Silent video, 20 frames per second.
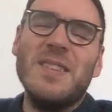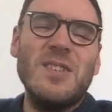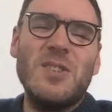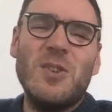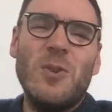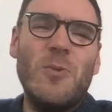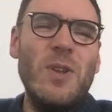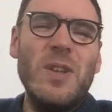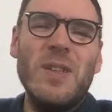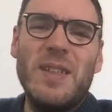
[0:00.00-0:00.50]

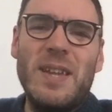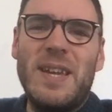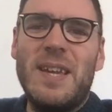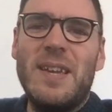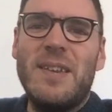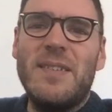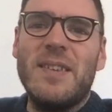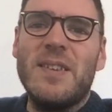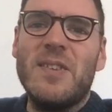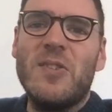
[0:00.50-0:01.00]
it's a really
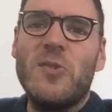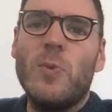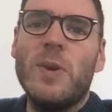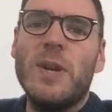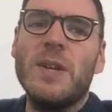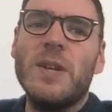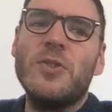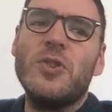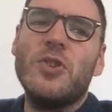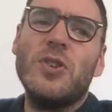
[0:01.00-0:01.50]
easy
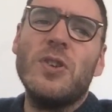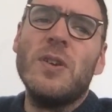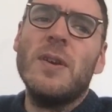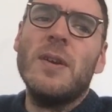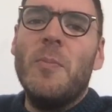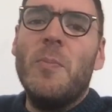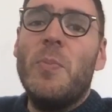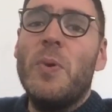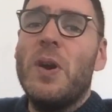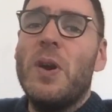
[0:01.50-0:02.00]
switch.
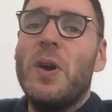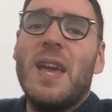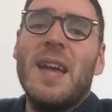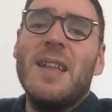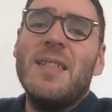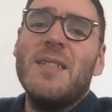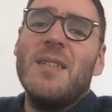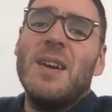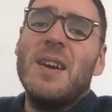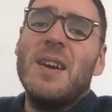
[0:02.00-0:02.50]
But again,